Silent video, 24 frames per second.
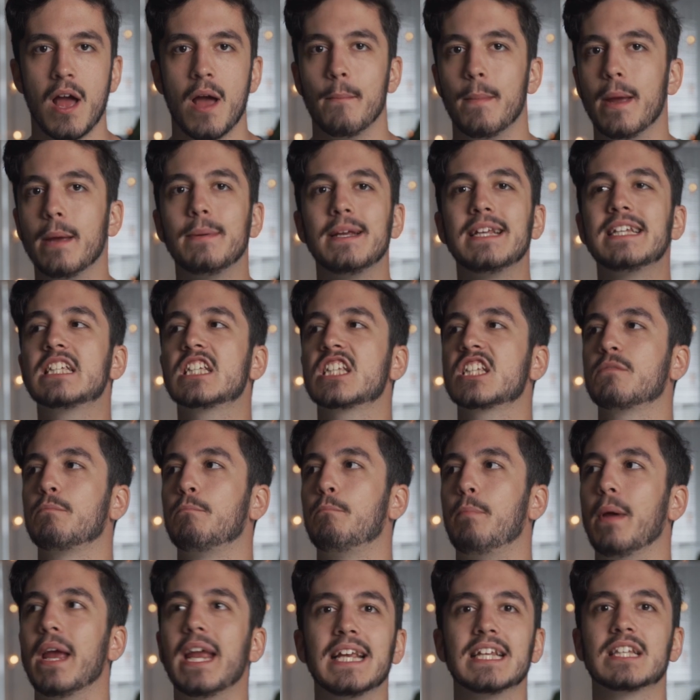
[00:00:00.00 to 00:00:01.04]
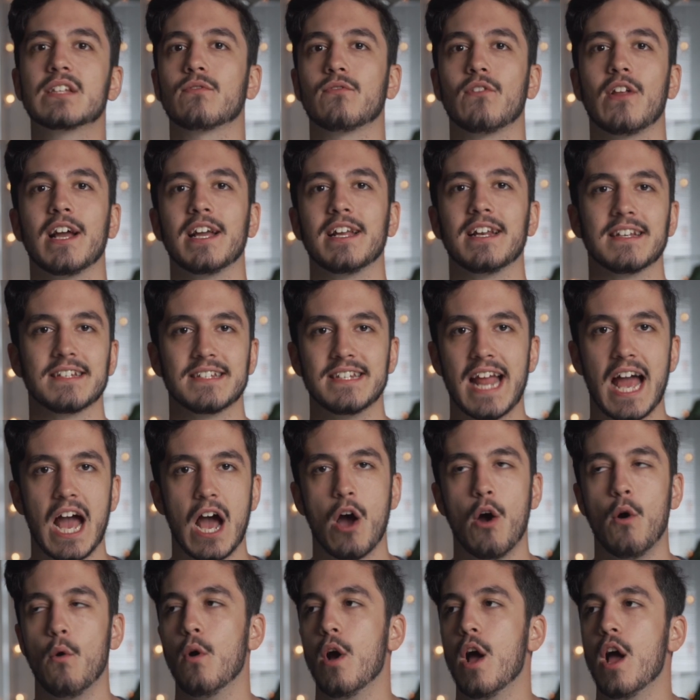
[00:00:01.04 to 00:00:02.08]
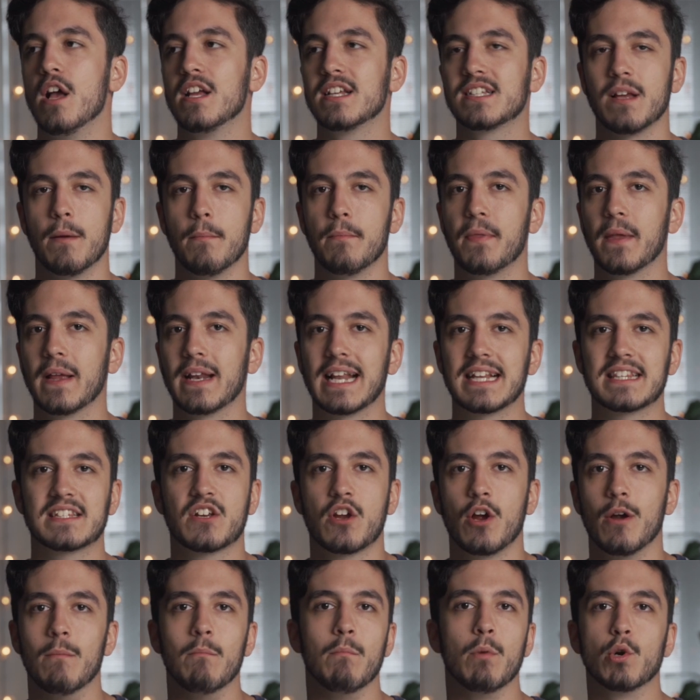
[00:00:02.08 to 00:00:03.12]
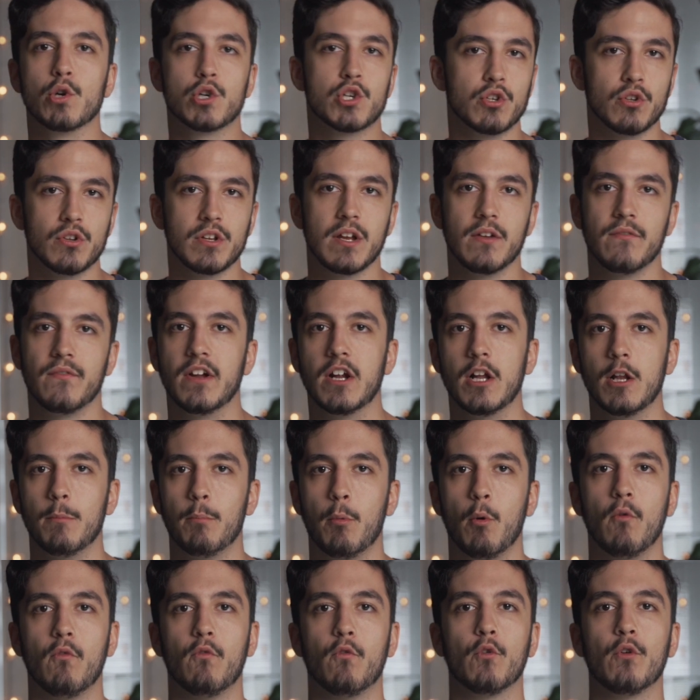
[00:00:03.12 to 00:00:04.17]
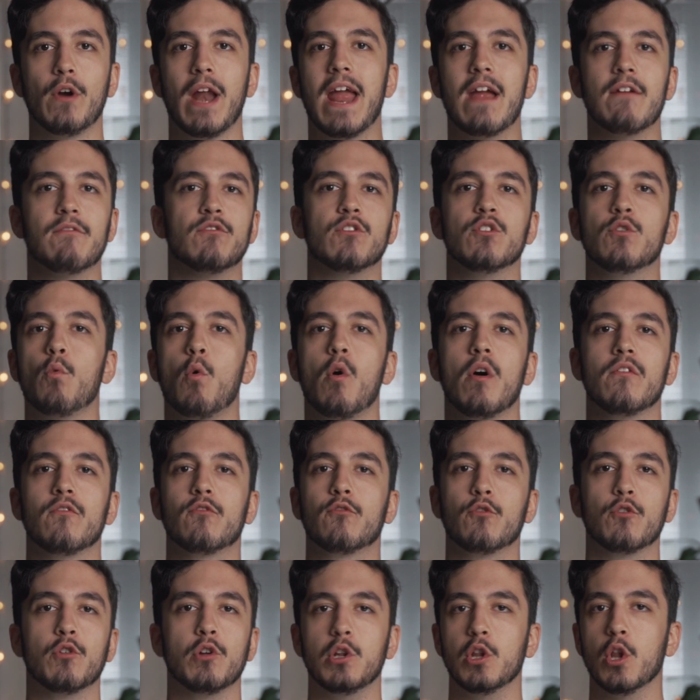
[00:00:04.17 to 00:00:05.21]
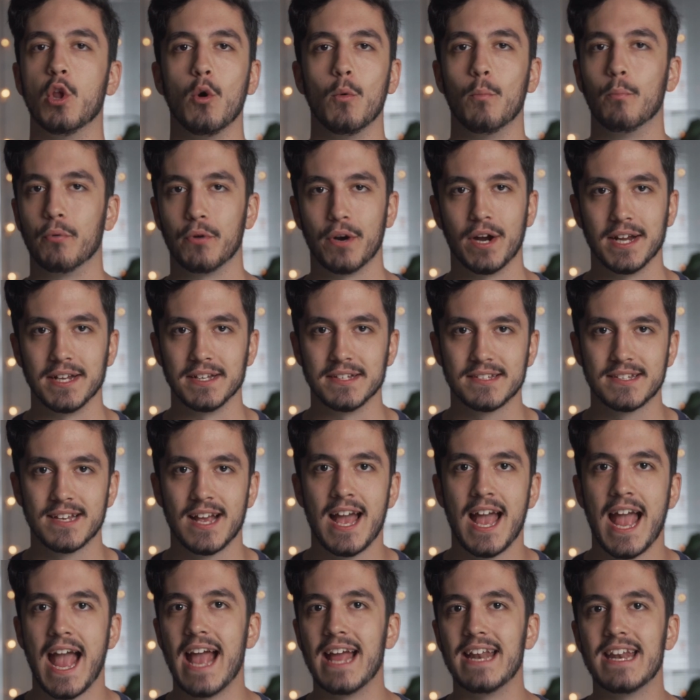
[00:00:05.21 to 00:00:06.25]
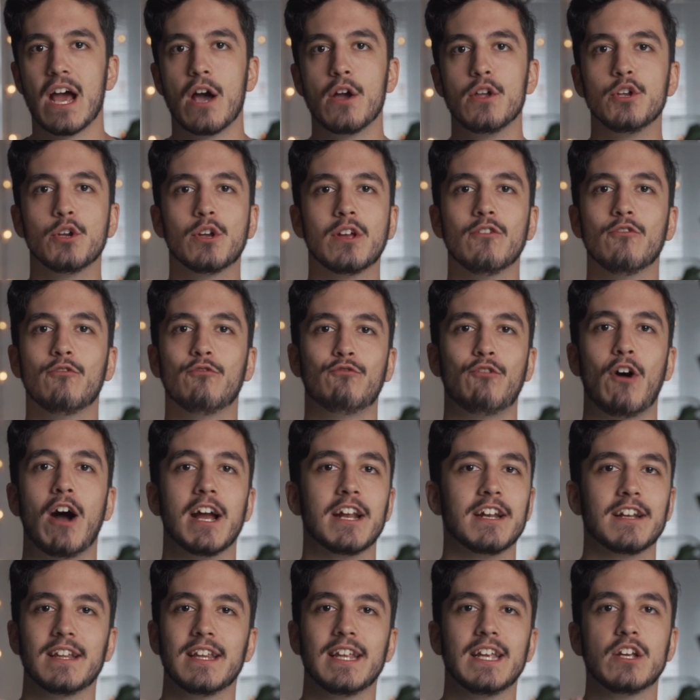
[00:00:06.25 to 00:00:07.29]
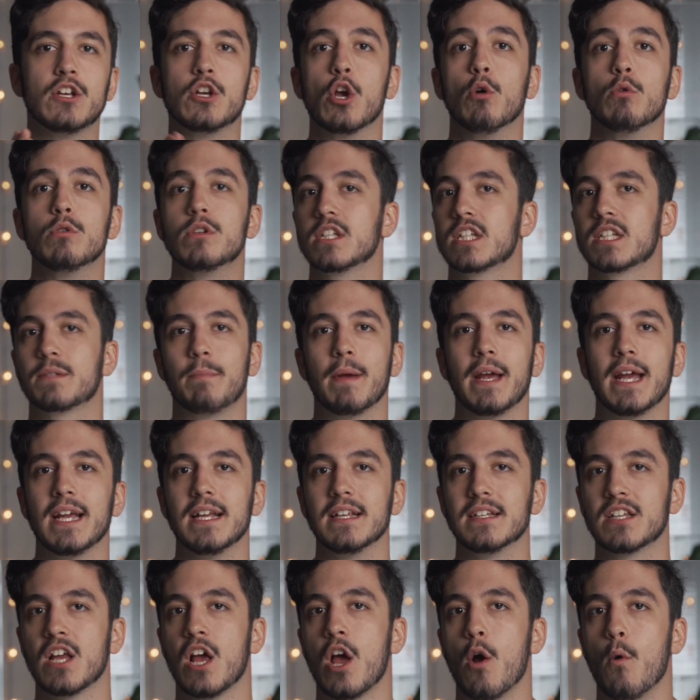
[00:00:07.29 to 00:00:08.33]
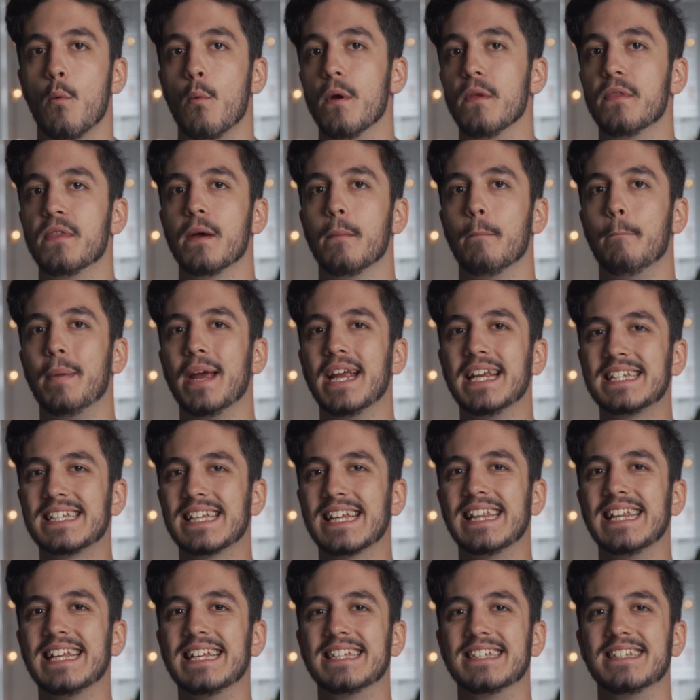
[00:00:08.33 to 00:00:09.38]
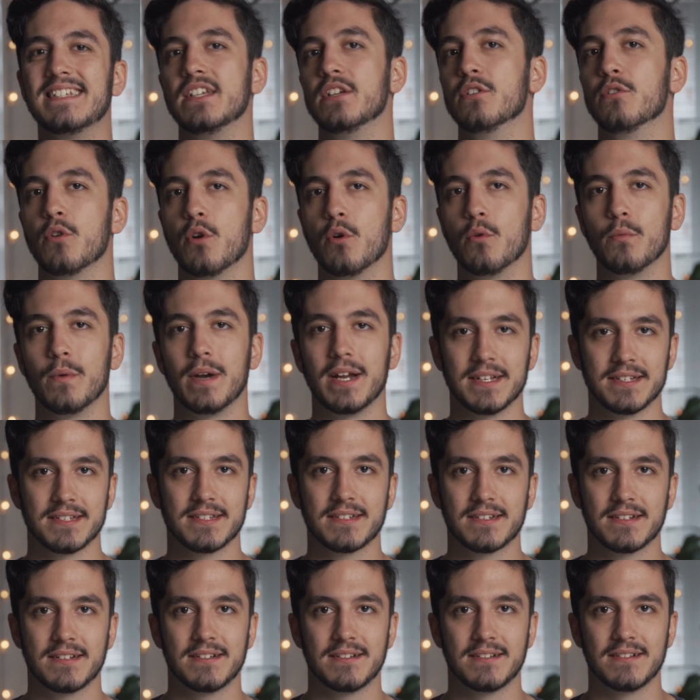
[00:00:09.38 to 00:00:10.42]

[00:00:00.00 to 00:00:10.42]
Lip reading: Maybe spaceflight is now something that's commercially available for everyone for a low price. And now you can finally go to space with basically zero risk.